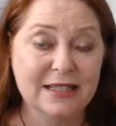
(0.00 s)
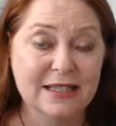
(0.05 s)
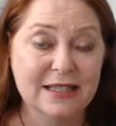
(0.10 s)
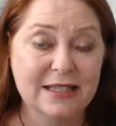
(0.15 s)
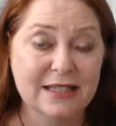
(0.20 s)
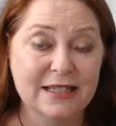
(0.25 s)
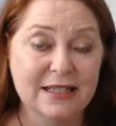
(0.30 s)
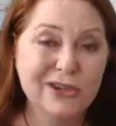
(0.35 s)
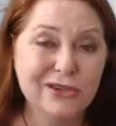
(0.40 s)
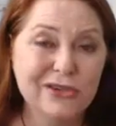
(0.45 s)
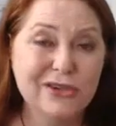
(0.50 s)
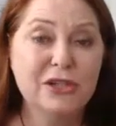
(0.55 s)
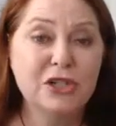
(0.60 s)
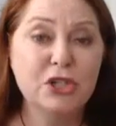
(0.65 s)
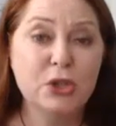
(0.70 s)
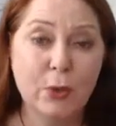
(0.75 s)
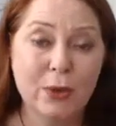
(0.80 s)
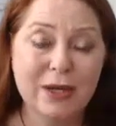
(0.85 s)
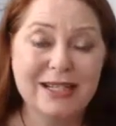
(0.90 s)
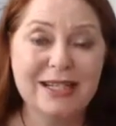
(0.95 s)

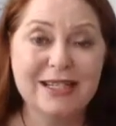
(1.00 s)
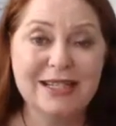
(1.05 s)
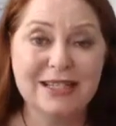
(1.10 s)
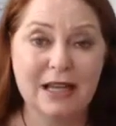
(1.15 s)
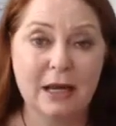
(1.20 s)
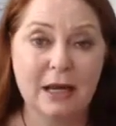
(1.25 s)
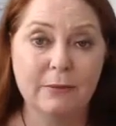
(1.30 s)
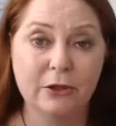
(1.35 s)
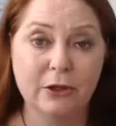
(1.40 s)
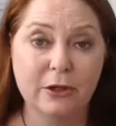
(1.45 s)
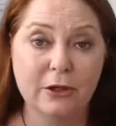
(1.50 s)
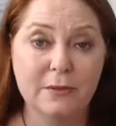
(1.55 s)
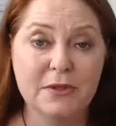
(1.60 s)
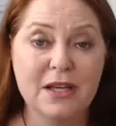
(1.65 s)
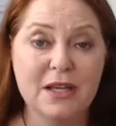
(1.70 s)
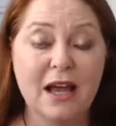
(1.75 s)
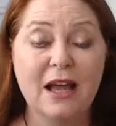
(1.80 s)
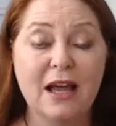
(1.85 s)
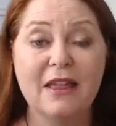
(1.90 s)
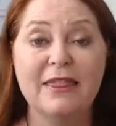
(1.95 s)
120
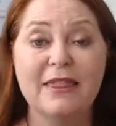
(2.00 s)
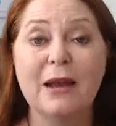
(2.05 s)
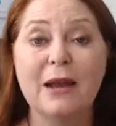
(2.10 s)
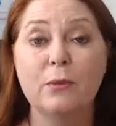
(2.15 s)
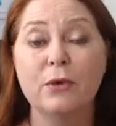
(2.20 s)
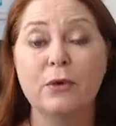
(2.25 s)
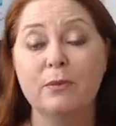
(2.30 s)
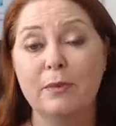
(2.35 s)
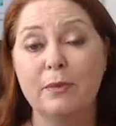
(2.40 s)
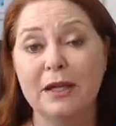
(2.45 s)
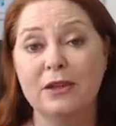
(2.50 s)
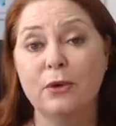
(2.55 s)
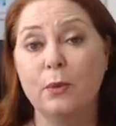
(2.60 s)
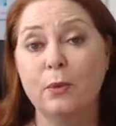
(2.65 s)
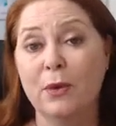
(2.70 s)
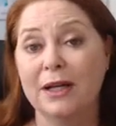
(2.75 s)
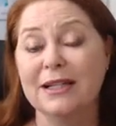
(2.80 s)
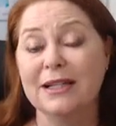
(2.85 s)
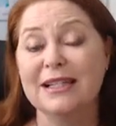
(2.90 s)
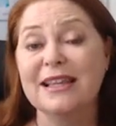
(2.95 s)
suburbs, that would be the
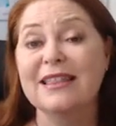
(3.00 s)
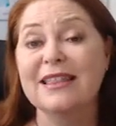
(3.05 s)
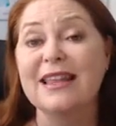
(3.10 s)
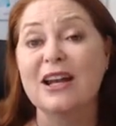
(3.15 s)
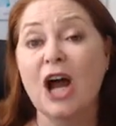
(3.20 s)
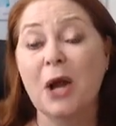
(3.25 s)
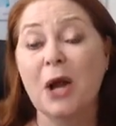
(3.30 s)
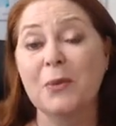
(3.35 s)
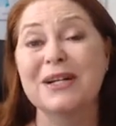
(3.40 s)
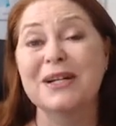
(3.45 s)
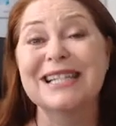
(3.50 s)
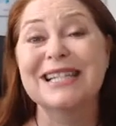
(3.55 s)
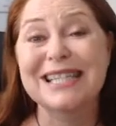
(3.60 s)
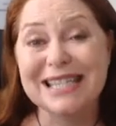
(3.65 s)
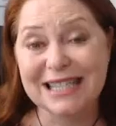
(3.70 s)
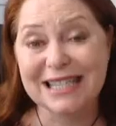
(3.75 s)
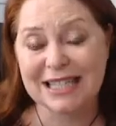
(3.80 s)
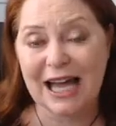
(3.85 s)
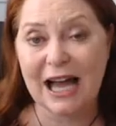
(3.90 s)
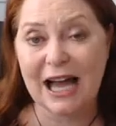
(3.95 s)
ones that I would
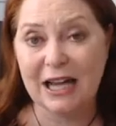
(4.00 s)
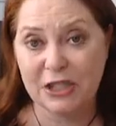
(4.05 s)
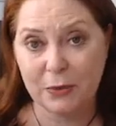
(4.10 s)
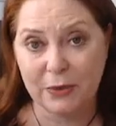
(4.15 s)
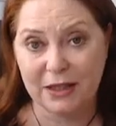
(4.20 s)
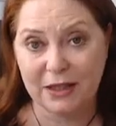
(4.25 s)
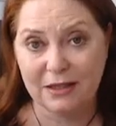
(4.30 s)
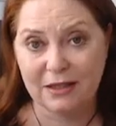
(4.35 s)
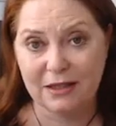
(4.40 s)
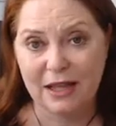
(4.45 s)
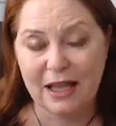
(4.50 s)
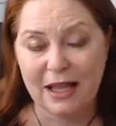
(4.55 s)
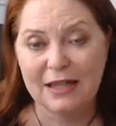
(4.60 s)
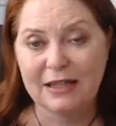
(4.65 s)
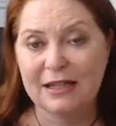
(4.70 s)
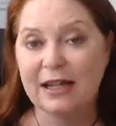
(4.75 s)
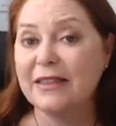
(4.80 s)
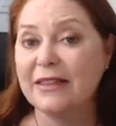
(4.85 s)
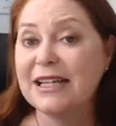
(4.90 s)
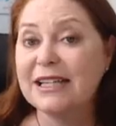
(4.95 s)
start with.
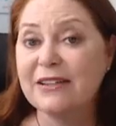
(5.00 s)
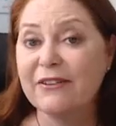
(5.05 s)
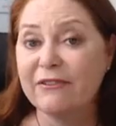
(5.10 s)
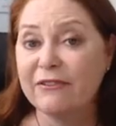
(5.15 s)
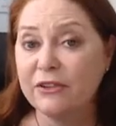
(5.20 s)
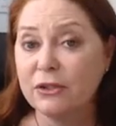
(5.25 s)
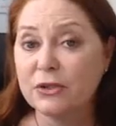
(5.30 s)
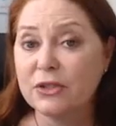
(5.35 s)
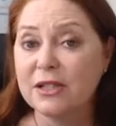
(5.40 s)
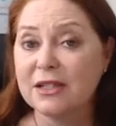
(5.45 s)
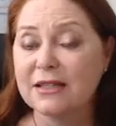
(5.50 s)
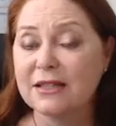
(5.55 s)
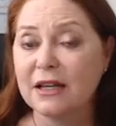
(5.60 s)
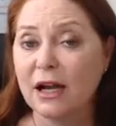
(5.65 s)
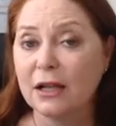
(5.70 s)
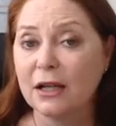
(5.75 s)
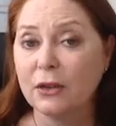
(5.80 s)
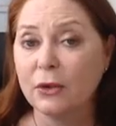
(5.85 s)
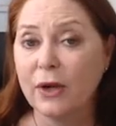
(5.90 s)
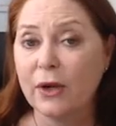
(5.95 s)
Now, these are filters that
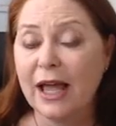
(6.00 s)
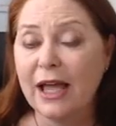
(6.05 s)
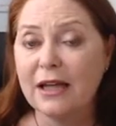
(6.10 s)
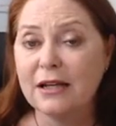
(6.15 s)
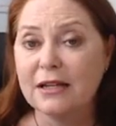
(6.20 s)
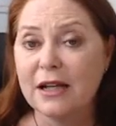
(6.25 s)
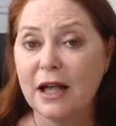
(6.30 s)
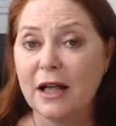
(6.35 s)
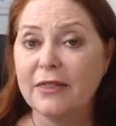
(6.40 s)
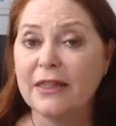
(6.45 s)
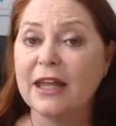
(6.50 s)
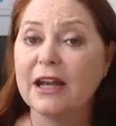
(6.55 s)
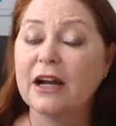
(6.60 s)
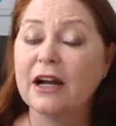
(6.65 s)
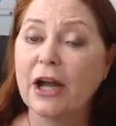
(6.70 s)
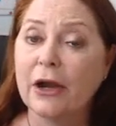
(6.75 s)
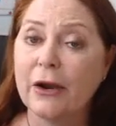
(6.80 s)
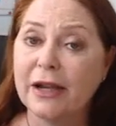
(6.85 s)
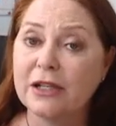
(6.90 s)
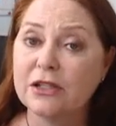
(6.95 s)
I look at that are
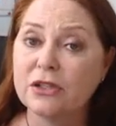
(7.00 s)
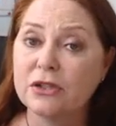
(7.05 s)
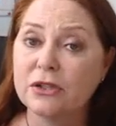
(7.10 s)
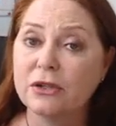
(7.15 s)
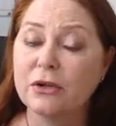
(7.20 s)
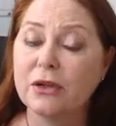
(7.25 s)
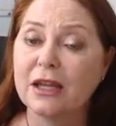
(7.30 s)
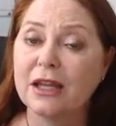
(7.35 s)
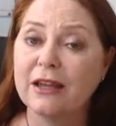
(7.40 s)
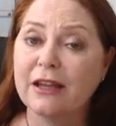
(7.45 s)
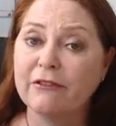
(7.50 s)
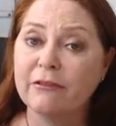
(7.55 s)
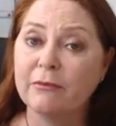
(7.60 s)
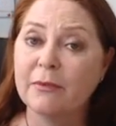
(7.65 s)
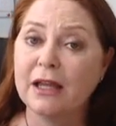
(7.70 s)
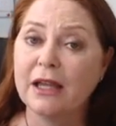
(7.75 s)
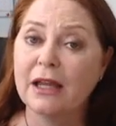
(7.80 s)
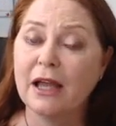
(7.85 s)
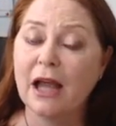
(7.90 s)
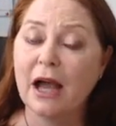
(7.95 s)
going to give
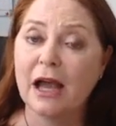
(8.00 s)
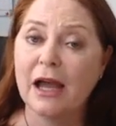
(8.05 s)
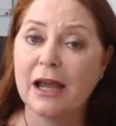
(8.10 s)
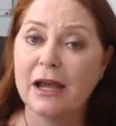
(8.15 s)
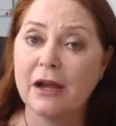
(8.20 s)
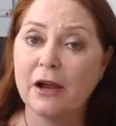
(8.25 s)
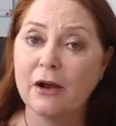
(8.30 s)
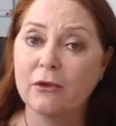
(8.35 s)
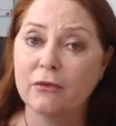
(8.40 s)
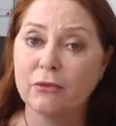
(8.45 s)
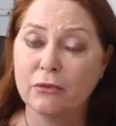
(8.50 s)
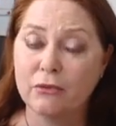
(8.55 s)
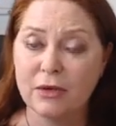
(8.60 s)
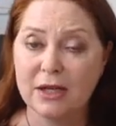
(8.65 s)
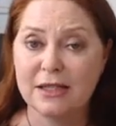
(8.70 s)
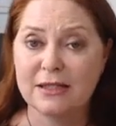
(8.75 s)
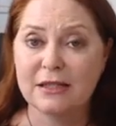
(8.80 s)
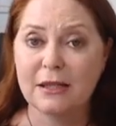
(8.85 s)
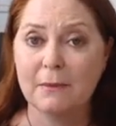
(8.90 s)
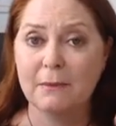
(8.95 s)
me a
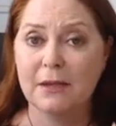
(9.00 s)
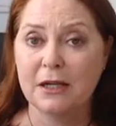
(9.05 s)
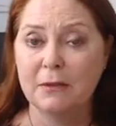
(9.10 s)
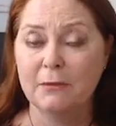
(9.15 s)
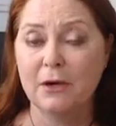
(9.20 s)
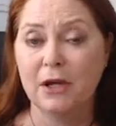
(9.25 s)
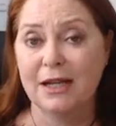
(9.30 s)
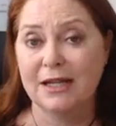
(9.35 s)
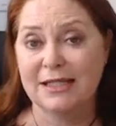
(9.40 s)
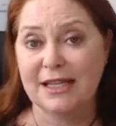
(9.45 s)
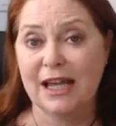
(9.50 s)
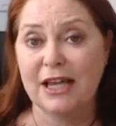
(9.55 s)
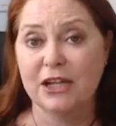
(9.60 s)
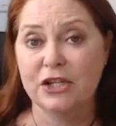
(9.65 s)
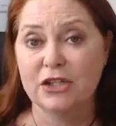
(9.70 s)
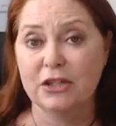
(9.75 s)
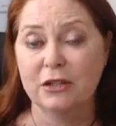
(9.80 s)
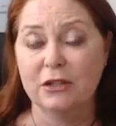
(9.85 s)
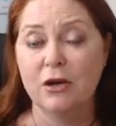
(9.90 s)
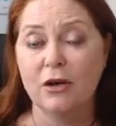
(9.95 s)
risk
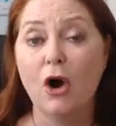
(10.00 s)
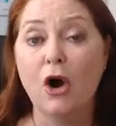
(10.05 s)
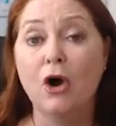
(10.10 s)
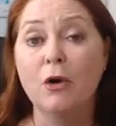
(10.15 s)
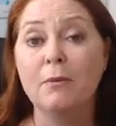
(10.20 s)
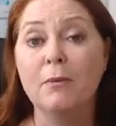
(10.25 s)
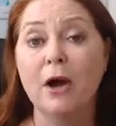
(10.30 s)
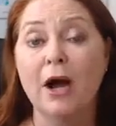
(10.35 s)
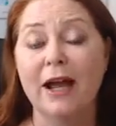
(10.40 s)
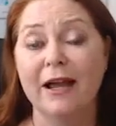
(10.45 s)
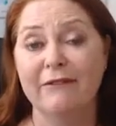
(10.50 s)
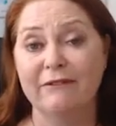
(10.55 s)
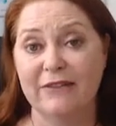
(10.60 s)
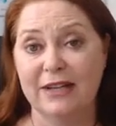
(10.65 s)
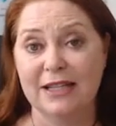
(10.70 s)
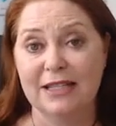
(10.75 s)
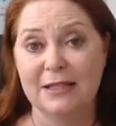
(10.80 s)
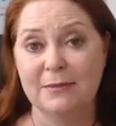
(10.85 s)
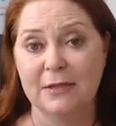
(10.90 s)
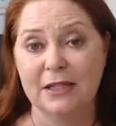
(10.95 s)
minimization on my
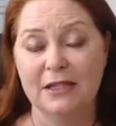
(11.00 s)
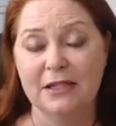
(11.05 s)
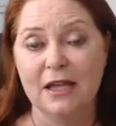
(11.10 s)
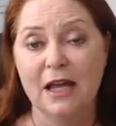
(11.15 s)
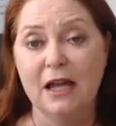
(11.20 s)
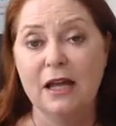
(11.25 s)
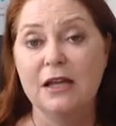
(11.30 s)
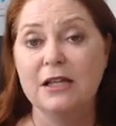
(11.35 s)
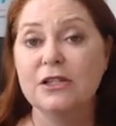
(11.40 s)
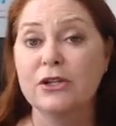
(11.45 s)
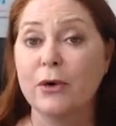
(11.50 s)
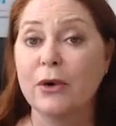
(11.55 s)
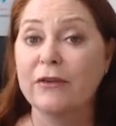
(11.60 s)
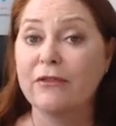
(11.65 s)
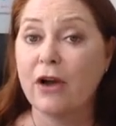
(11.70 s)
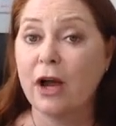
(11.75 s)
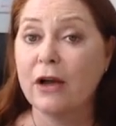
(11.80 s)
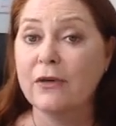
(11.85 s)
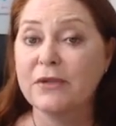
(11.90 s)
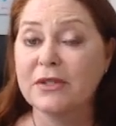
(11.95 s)
investment. So
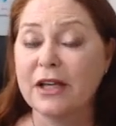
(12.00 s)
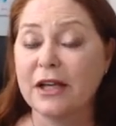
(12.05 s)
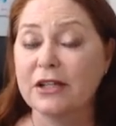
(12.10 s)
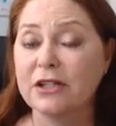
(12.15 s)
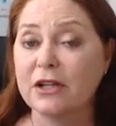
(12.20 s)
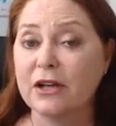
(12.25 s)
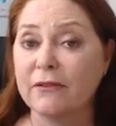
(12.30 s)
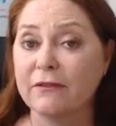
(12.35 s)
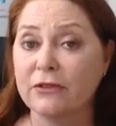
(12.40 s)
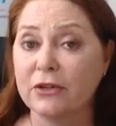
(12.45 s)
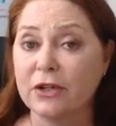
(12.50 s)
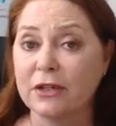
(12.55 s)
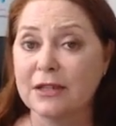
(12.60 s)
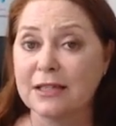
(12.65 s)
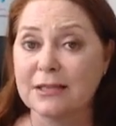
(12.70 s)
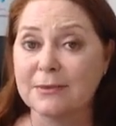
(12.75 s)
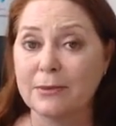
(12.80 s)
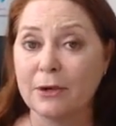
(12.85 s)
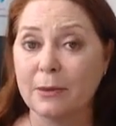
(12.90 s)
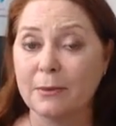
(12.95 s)
if I was going to convert
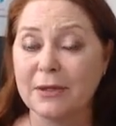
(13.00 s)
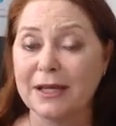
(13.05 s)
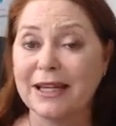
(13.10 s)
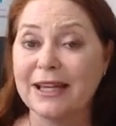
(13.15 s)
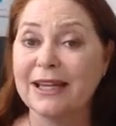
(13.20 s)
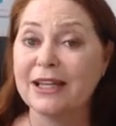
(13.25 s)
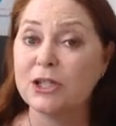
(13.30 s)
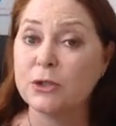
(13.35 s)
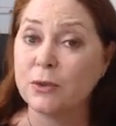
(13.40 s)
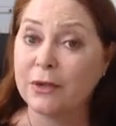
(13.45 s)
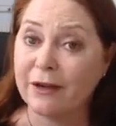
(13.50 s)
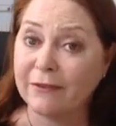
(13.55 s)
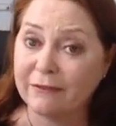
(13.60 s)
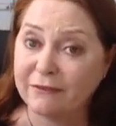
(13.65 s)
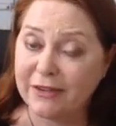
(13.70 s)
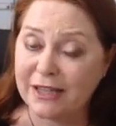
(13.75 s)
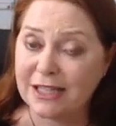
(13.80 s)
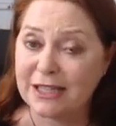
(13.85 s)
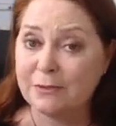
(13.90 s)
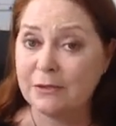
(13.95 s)
this property into an
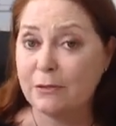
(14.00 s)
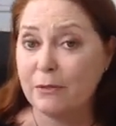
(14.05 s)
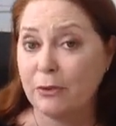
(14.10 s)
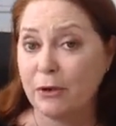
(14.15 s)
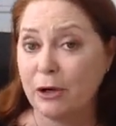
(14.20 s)
investment